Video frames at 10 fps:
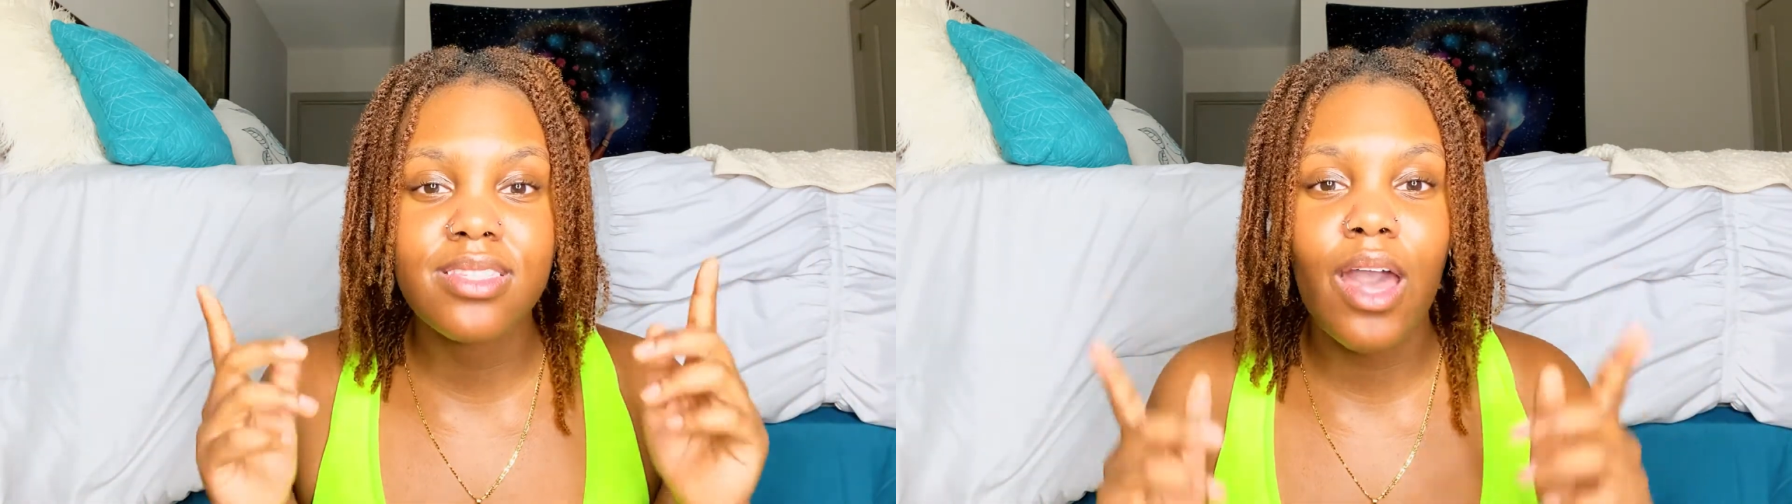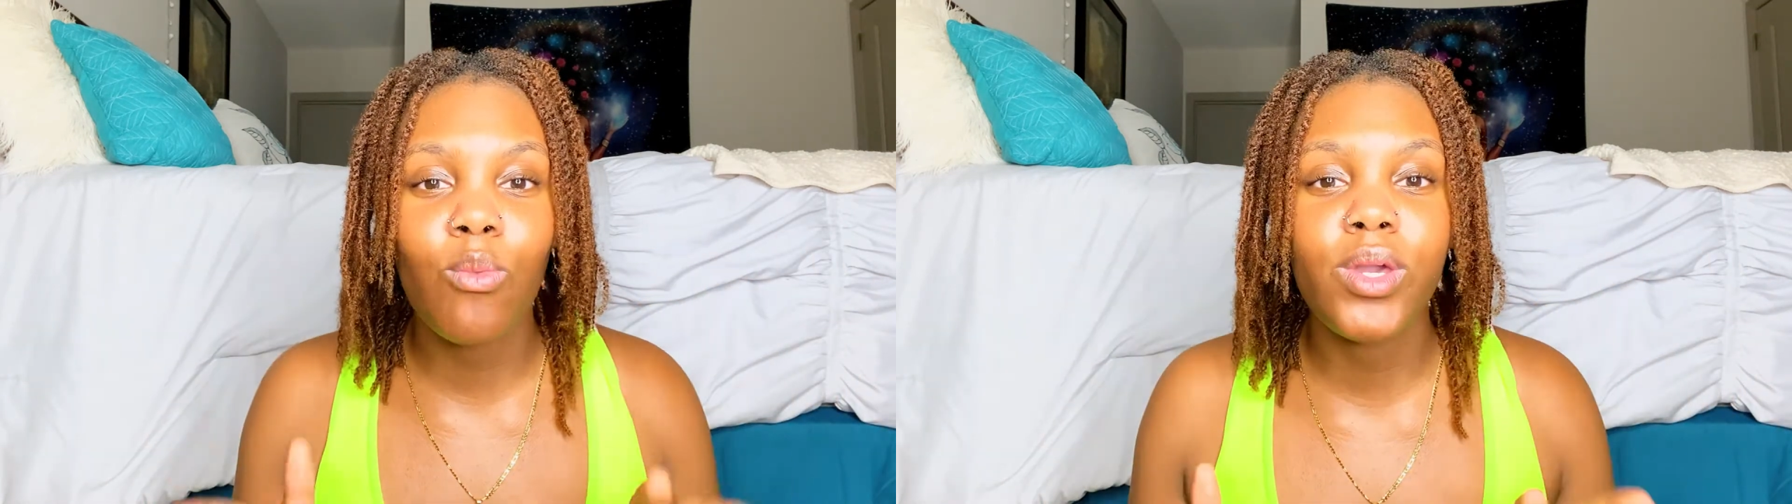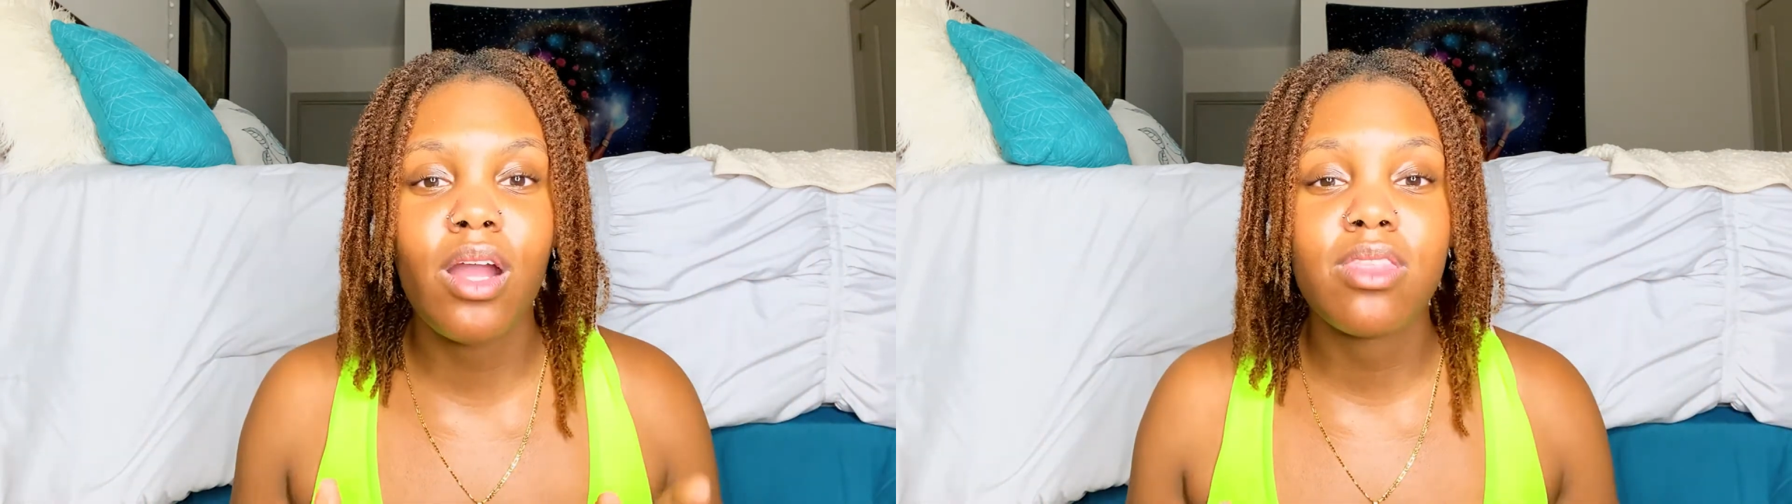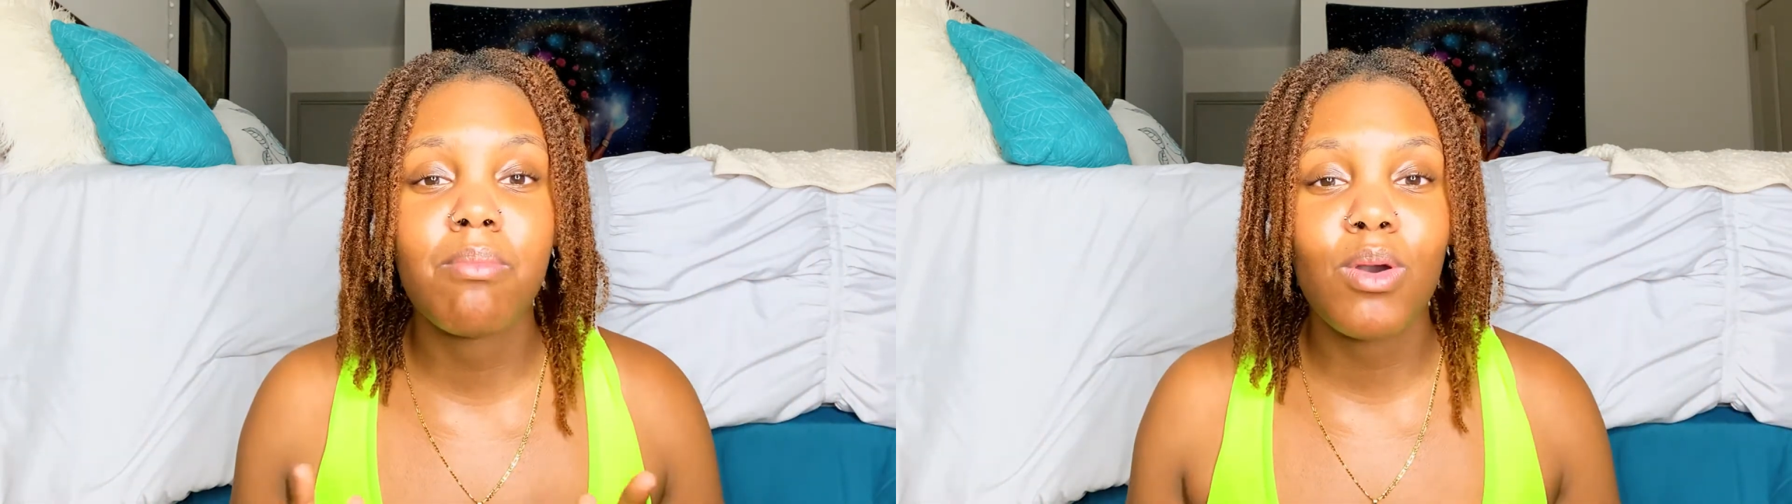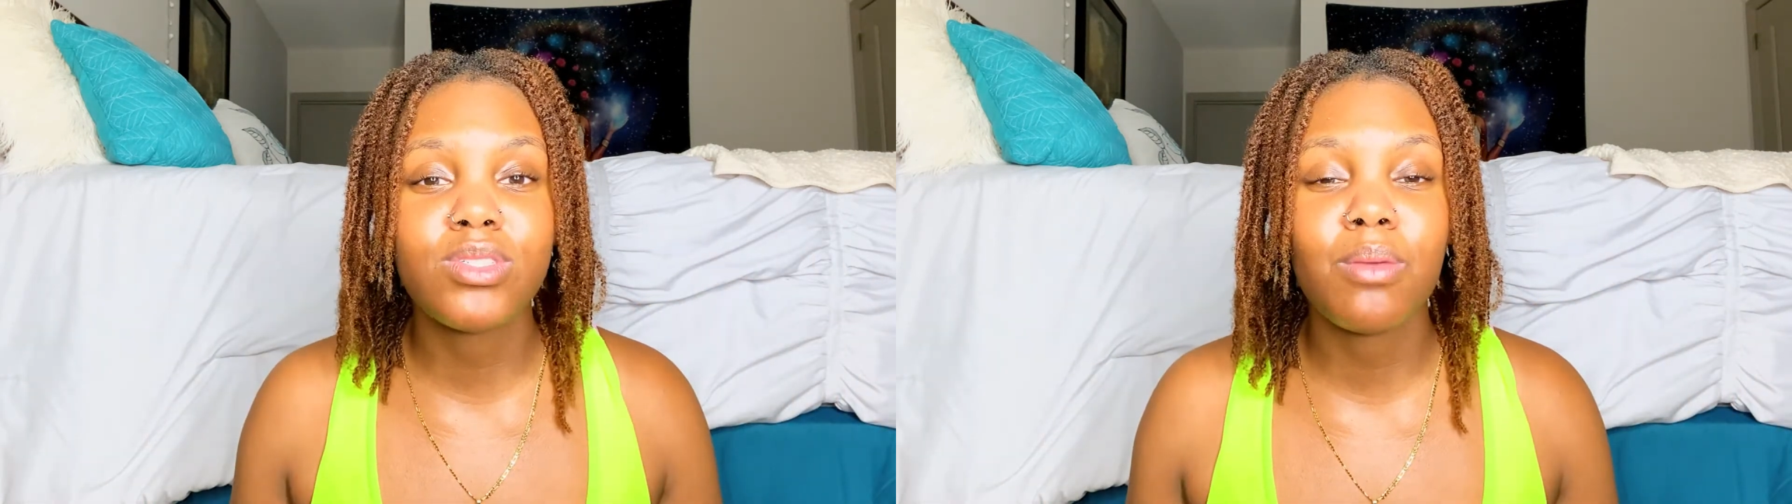that we are the
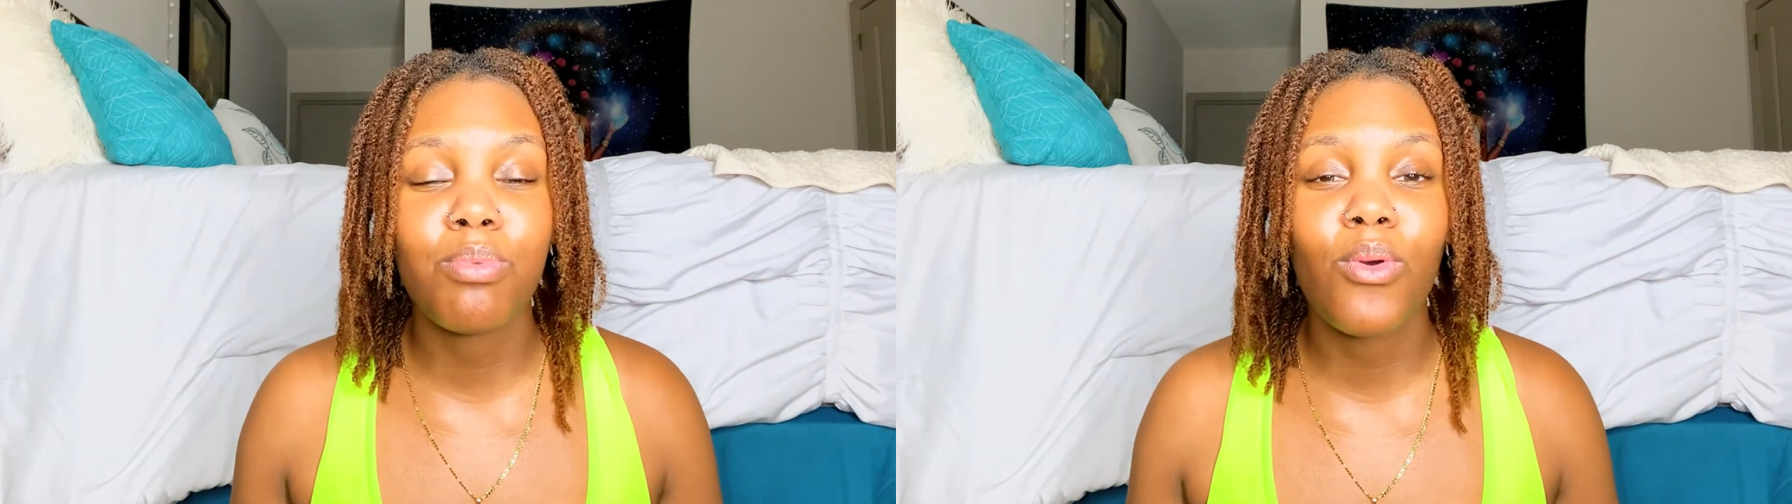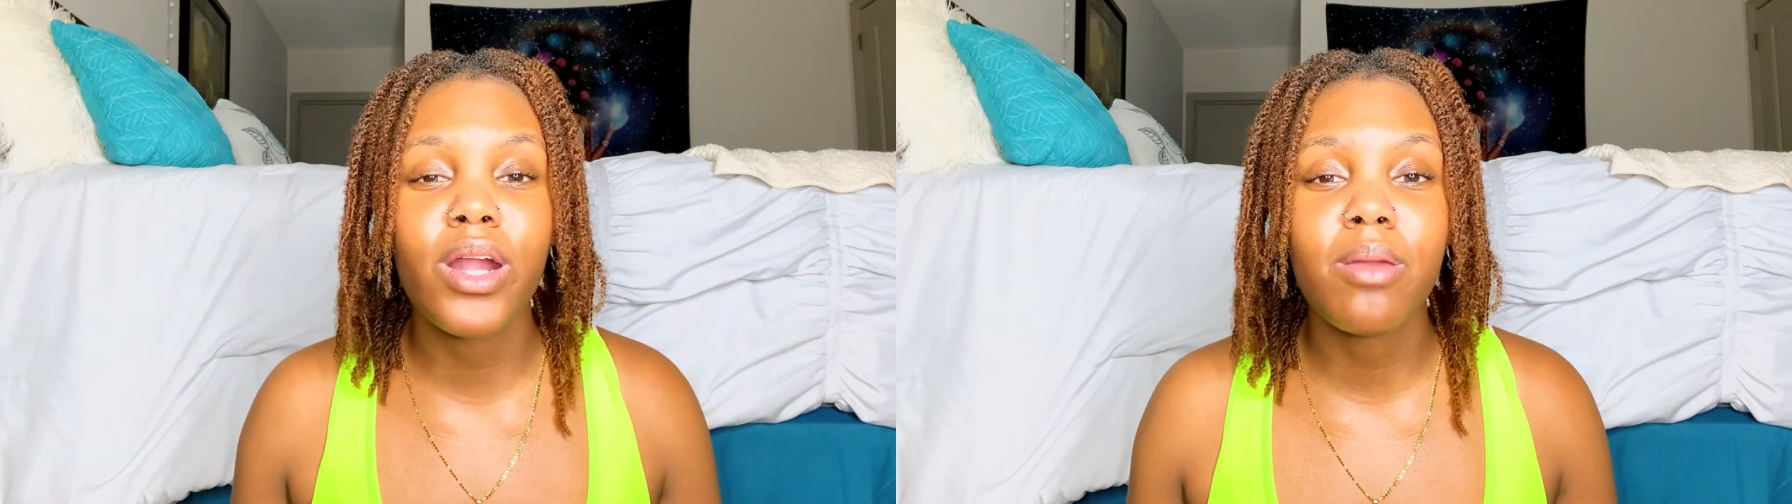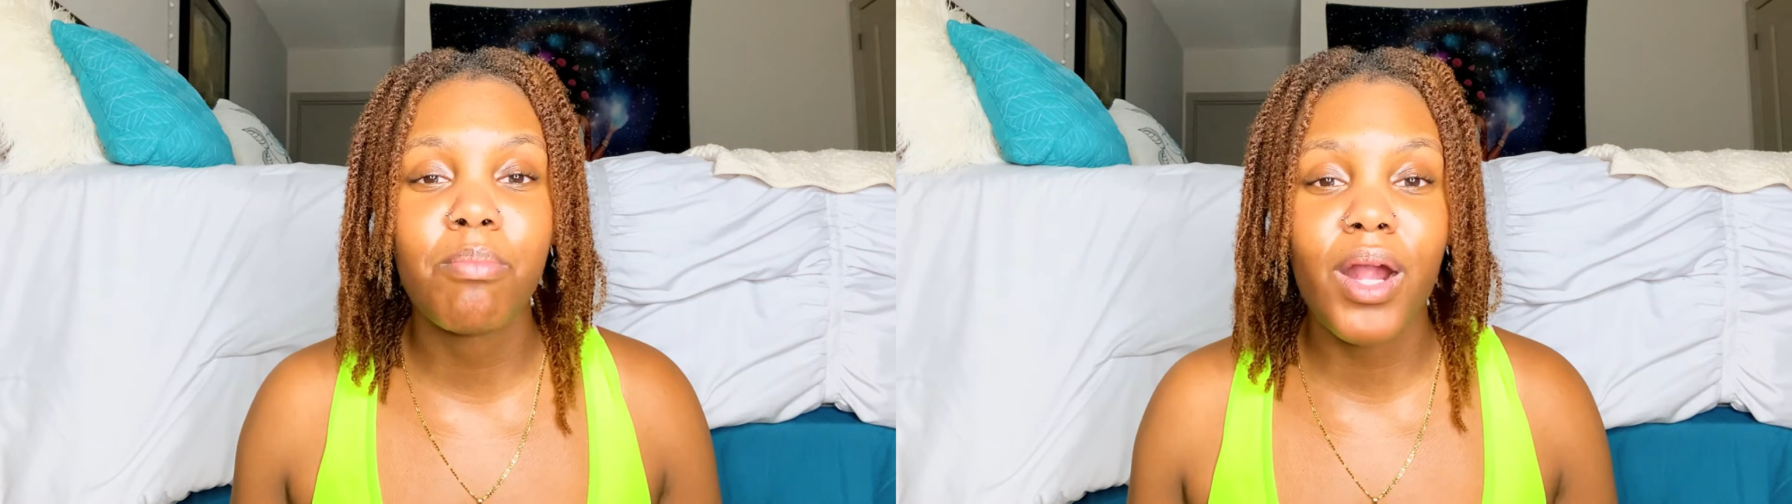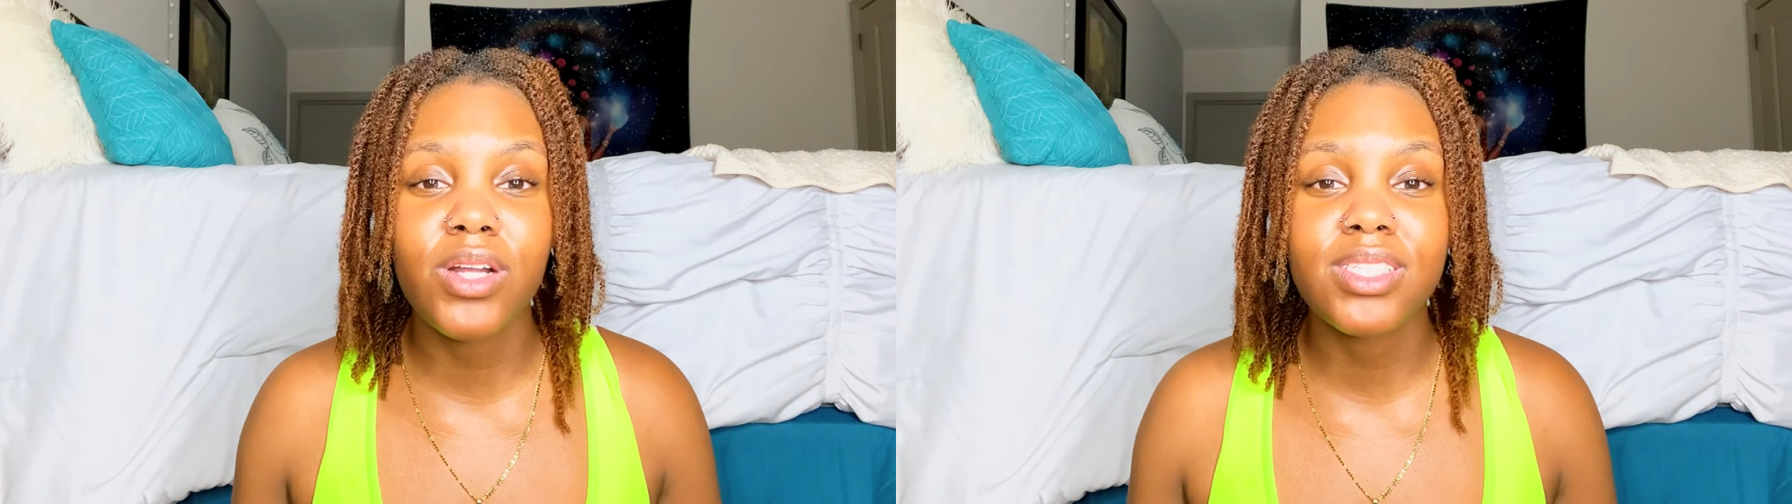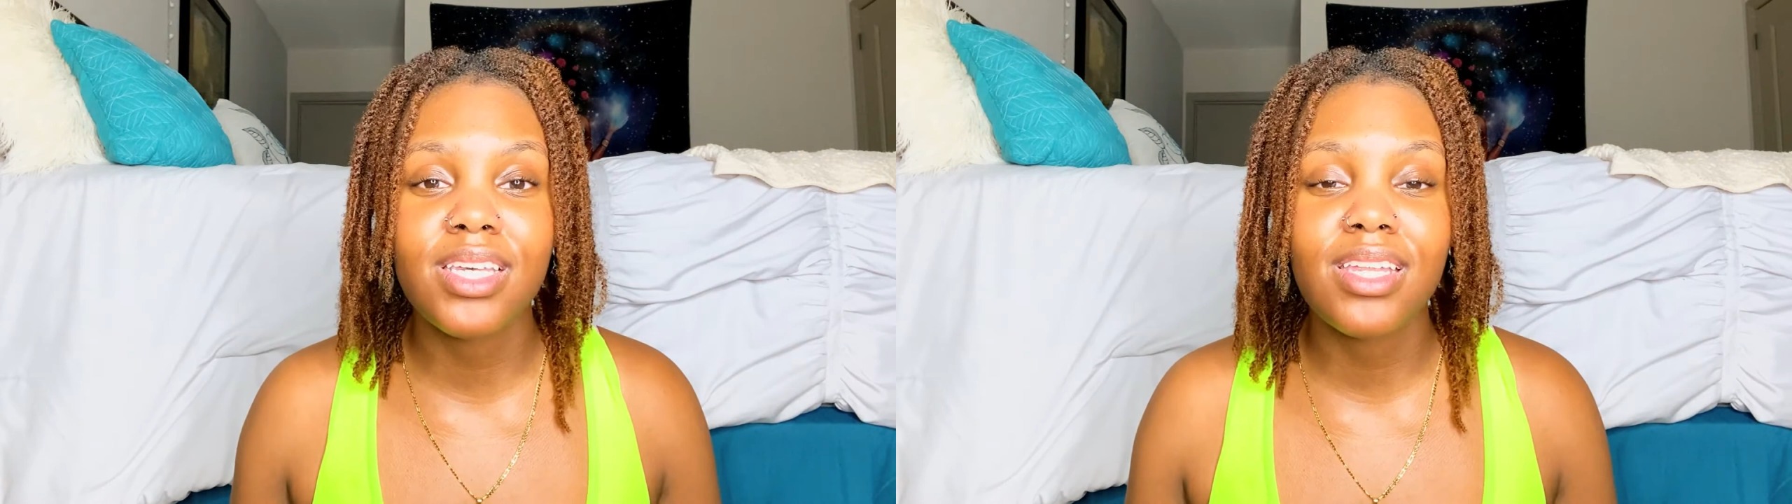most important
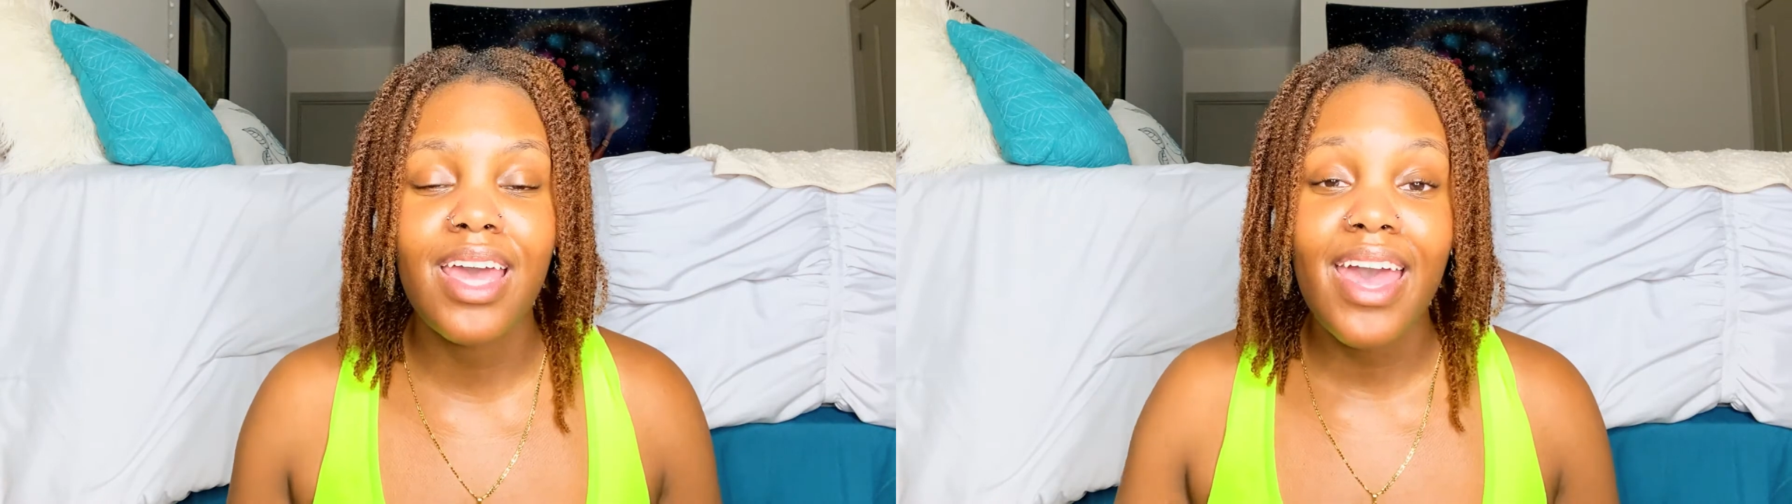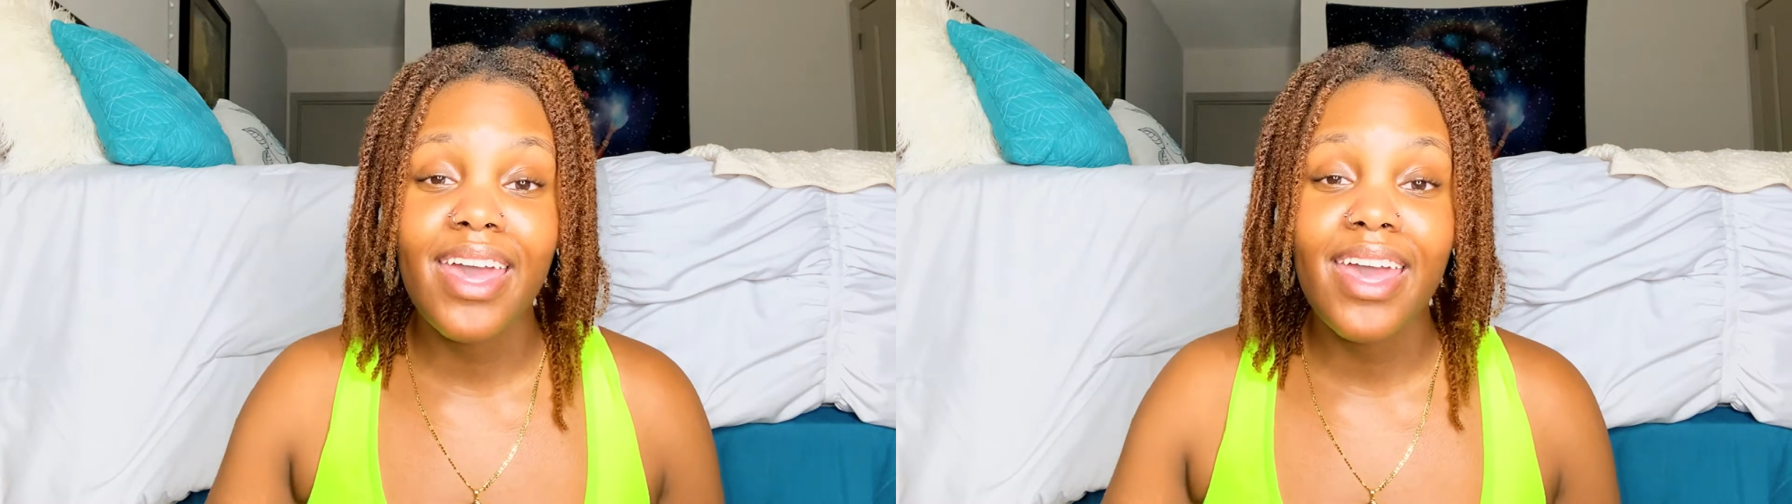person